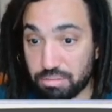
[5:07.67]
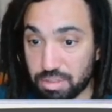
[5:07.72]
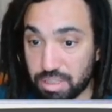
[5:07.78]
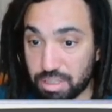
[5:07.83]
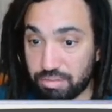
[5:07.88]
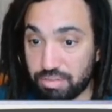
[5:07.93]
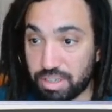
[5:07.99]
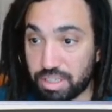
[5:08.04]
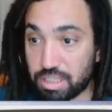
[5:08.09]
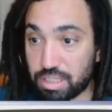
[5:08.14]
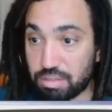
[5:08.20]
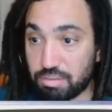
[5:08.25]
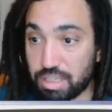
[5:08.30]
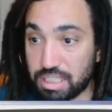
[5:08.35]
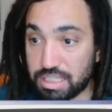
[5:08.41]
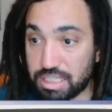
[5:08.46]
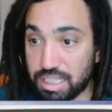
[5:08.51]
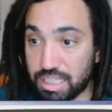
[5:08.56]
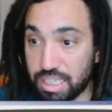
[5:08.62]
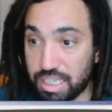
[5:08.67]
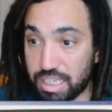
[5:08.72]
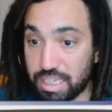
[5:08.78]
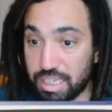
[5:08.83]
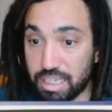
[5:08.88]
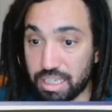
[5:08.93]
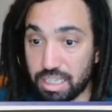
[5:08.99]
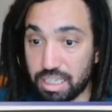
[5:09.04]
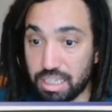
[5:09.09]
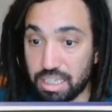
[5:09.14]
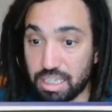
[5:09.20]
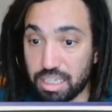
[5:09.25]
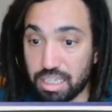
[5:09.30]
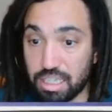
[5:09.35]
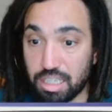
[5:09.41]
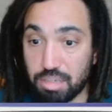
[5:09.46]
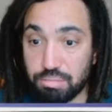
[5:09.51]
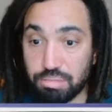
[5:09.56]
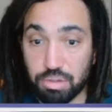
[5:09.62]
In fact, I'll write it here.
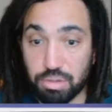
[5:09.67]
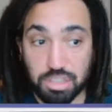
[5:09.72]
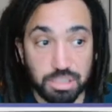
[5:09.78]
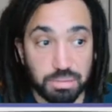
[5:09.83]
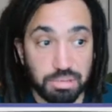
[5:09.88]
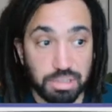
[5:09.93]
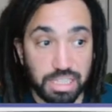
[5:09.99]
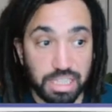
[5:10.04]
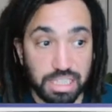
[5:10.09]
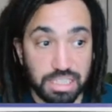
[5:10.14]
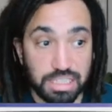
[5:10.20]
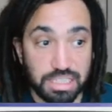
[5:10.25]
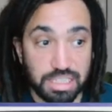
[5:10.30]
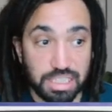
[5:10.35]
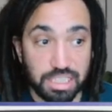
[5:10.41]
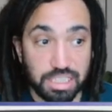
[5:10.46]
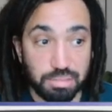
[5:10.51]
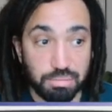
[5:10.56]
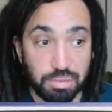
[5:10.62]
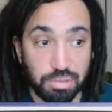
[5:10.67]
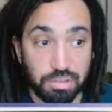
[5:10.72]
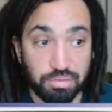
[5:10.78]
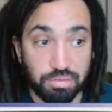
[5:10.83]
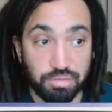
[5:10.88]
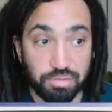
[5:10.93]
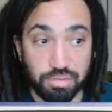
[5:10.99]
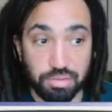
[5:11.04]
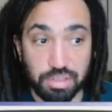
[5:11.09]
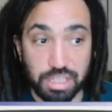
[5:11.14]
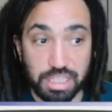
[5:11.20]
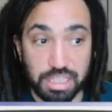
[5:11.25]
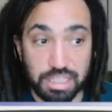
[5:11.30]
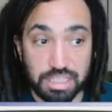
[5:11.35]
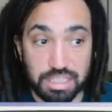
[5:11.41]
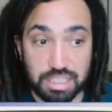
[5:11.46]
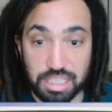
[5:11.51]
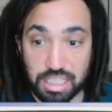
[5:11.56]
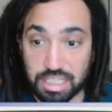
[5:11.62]
Approximately
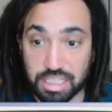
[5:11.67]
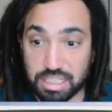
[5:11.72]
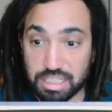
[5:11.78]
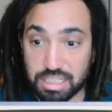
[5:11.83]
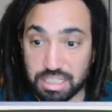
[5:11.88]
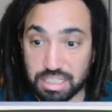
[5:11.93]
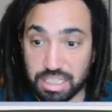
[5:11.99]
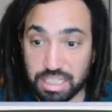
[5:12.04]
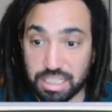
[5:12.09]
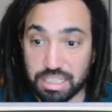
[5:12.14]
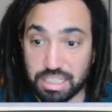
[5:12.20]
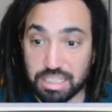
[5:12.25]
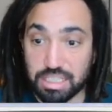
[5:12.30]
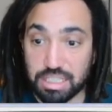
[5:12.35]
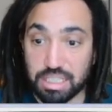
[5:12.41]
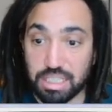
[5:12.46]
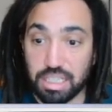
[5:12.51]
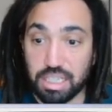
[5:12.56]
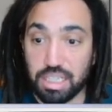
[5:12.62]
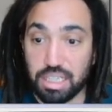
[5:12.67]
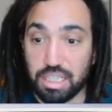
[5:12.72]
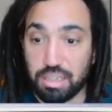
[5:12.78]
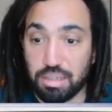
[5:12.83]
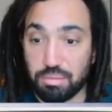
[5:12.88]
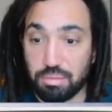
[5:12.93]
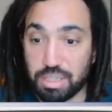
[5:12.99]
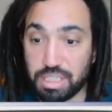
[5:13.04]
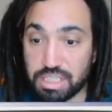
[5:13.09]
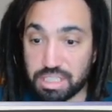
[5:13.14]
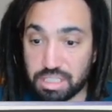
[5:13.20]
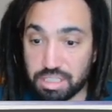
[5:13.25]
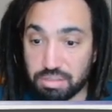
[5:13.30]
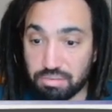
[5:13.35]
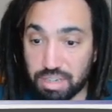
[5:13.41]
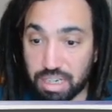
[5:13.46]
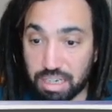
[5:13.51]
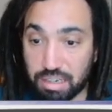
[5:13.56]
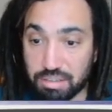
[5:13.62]
6.366, which
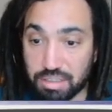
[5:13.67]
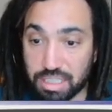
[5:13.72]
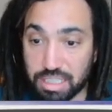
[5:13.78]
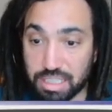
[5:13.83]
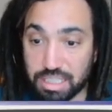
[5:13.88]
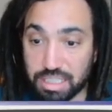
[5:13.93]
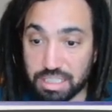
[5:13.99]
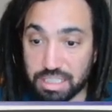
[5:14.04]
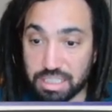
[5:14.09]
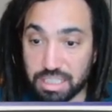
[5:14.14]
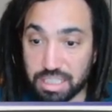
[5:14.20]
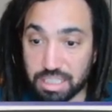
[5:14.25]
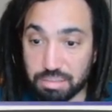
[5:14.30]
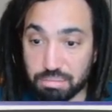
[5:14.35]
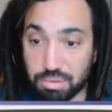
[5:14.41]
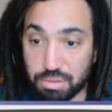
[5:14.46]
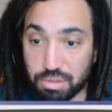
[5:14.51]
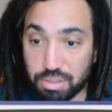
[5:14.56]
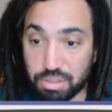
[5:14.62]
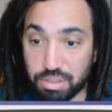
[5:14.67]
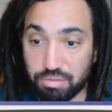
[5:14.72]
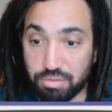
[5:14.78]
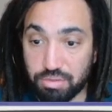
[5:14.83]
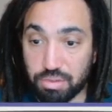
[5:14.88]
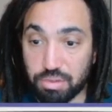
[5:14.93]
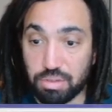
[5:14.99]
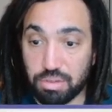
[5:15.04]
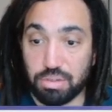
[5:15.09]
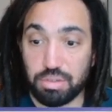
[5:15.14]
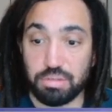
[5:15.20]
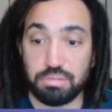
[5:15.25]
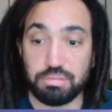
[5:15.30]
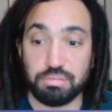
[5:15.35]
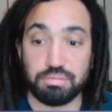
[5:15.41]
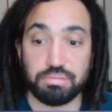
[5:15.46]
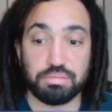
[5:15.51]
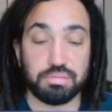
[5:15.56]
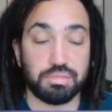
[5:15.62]
rounded is 6.4.
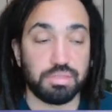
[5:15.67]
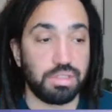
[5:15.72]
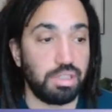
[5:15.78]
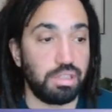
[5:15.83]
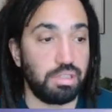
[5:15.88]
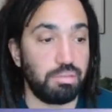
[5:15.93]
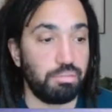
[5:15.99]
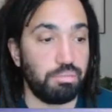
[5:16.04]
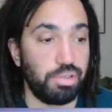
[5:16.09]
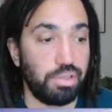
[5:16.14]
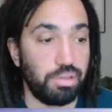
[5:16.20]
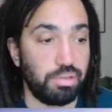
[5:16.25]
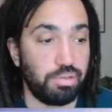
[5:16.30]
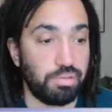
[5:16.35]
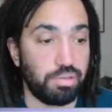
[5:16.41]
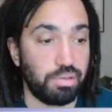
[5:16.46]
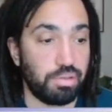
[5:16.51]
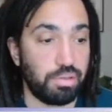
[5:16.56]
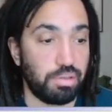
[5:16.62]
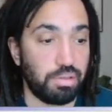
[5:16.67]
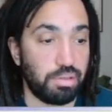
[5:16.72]
Beautiful.